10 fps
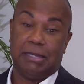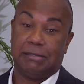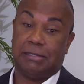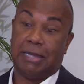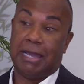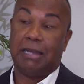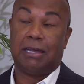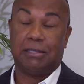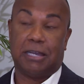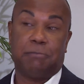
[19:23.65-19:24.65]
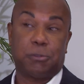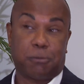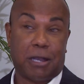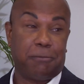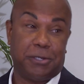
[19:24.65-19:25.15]
today a lot of times the
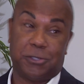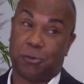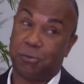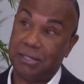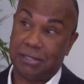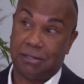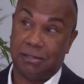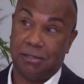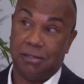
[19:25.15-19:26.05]
properties are rented,